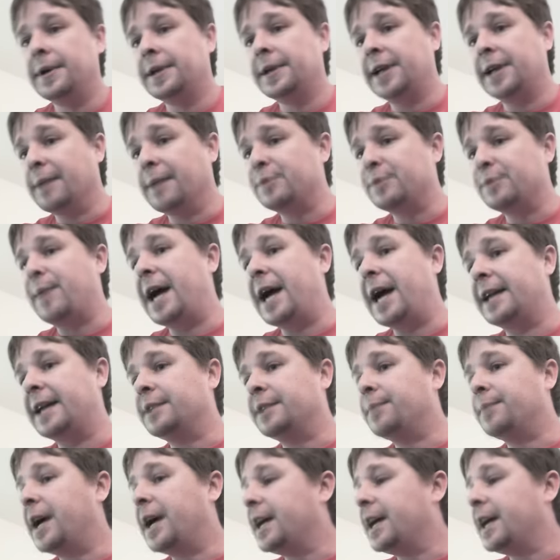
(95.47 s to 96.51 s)
Comes back
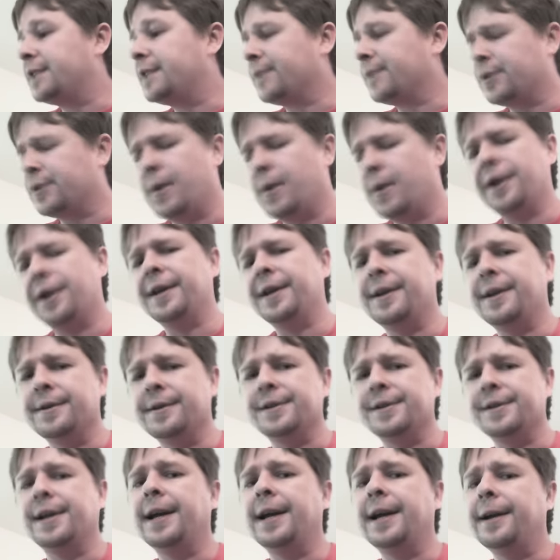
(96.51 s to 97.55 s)
to base for 20
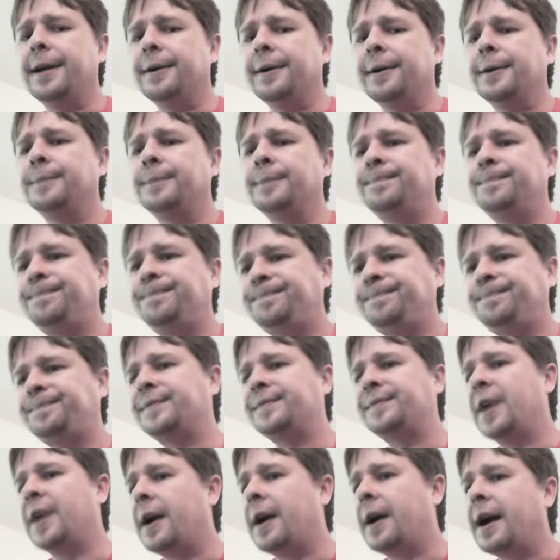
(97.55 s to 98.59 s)
years later.
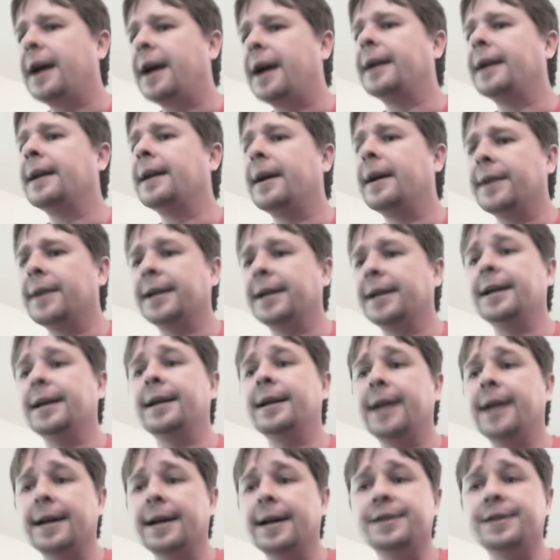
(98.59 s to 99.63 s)
All right, now
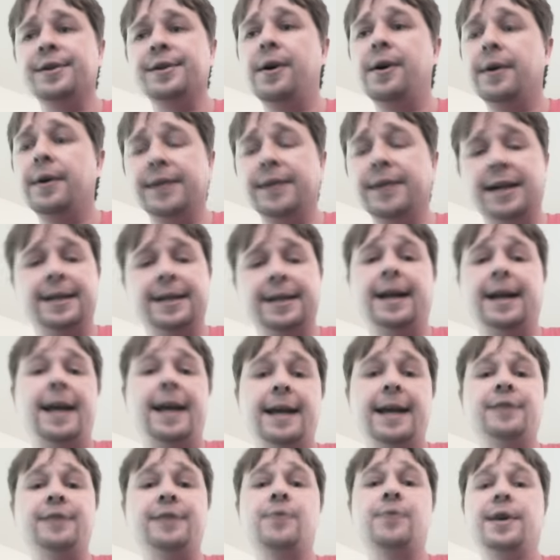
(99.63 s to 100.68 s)
again, not a song, not that I
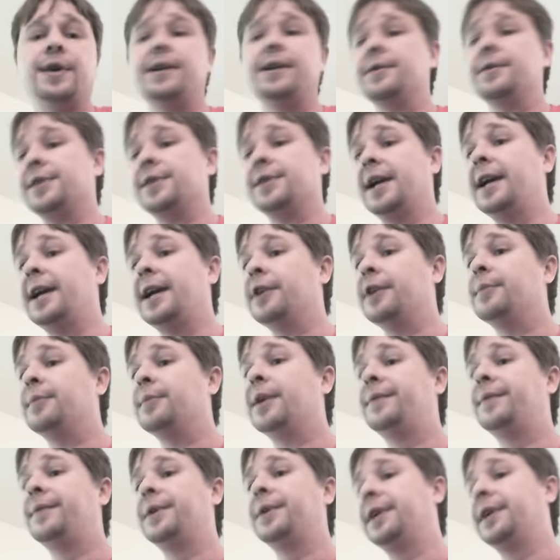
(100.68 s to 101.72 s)
hate 20 years later,
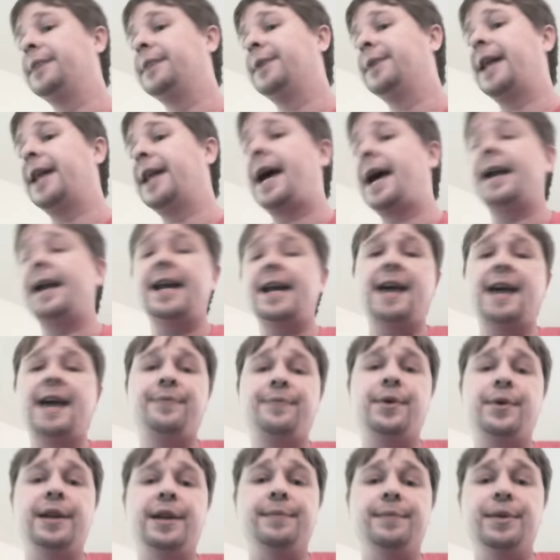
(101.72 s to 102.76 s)
but if you're going to give me that and
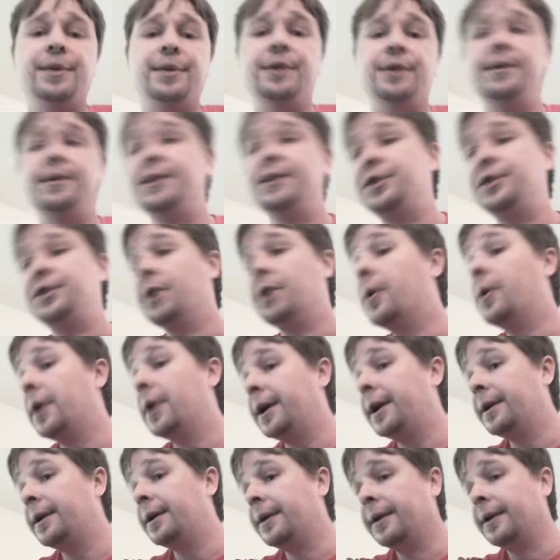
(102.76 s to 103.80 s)
halfway to the moon and
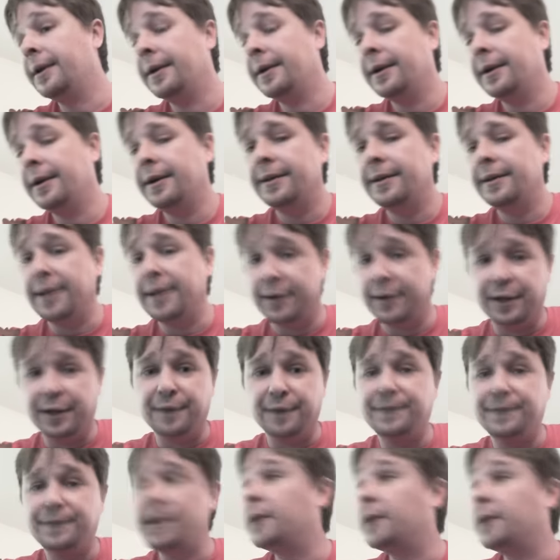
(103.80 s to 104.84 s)
joy, then you're going
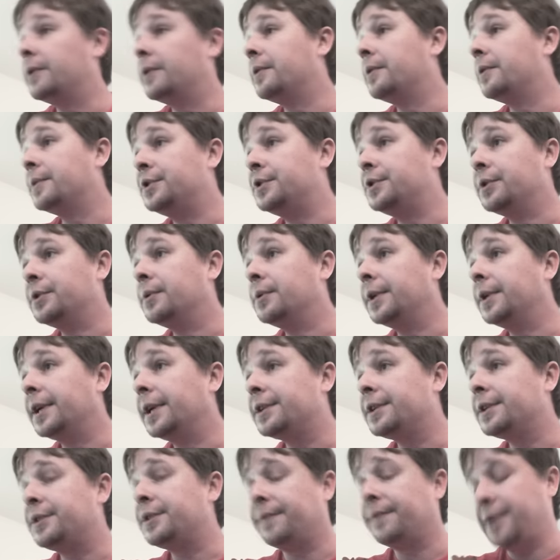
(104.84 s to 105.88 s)
to follow it with
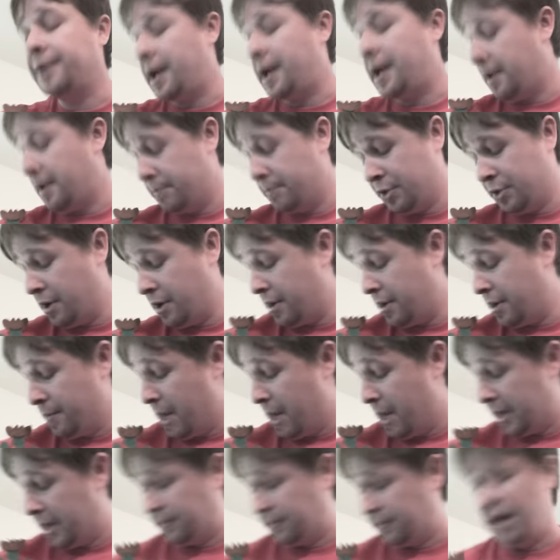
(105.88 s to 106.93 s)
Julius. You're flat. I'm sorry,
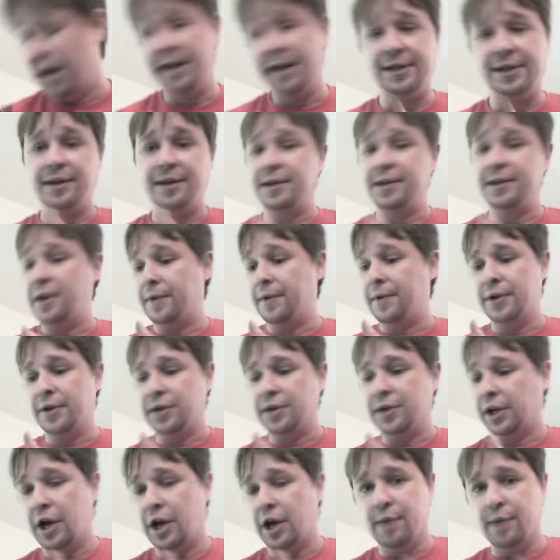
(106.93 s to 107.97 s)
Mike. He's over. He's
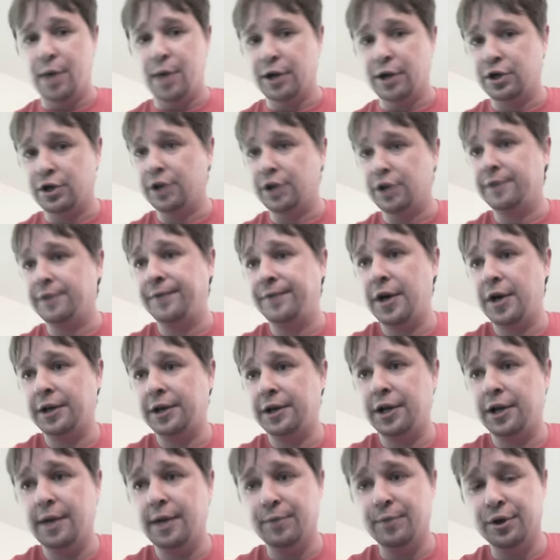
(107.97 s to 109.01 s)
like, hey, man, shut the
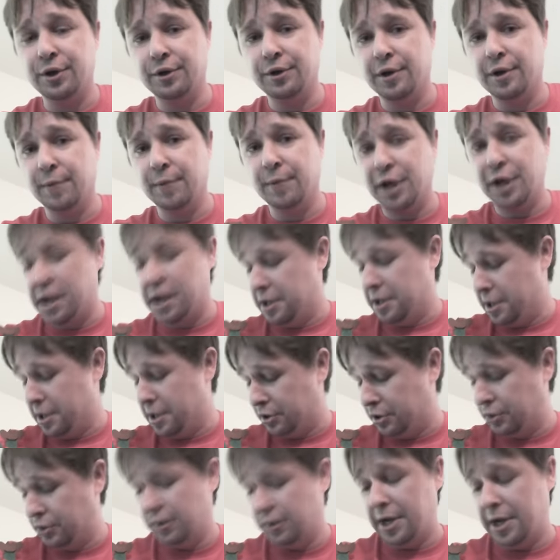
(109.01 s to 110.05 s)
fuck up, dude. Don't be hating
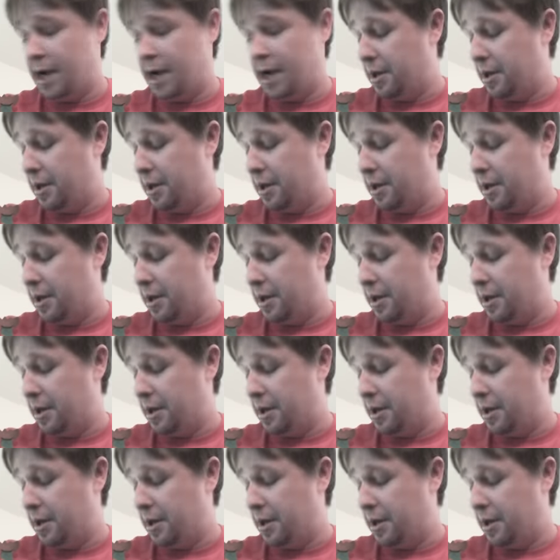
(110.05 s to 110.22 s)
on Julius.